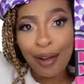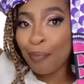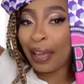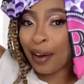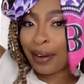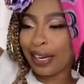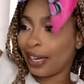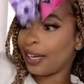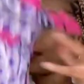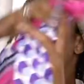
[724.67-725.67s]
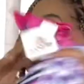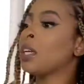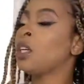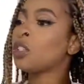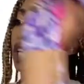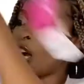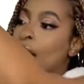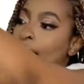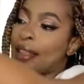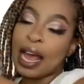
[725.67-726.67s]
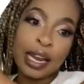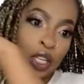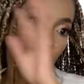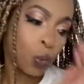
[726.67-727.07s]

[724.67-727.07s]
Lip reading: Period. So I got that as